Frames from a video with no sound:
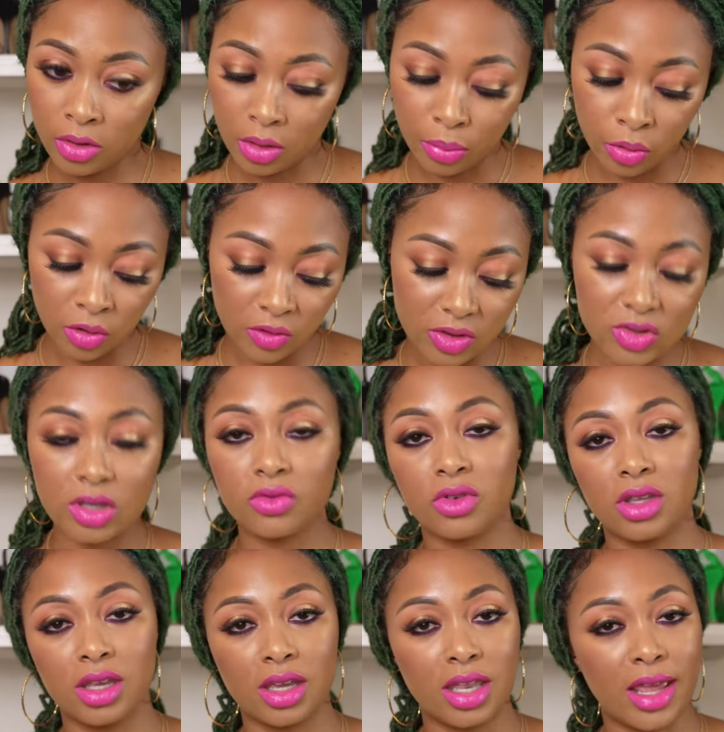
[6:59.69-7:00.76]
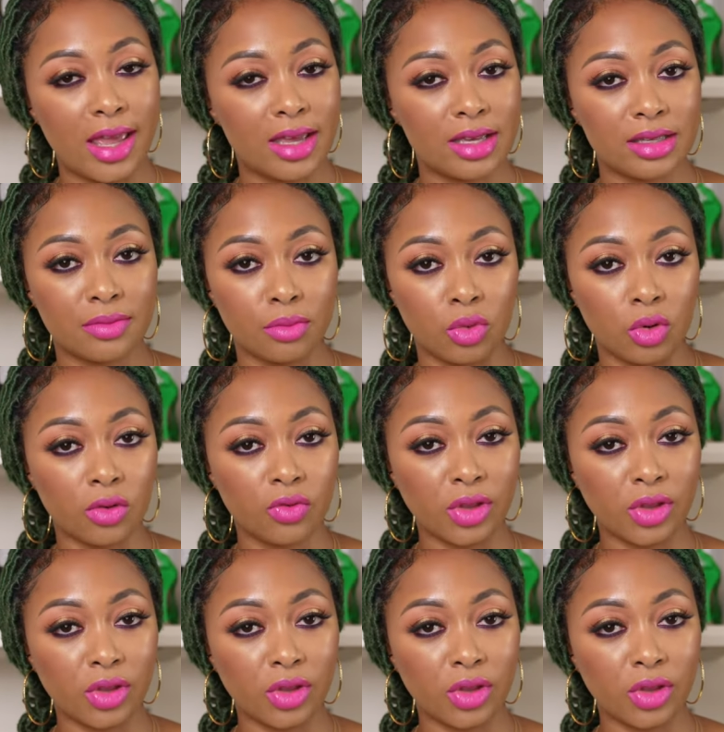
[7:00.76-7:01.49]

than the previous. I feel like it has more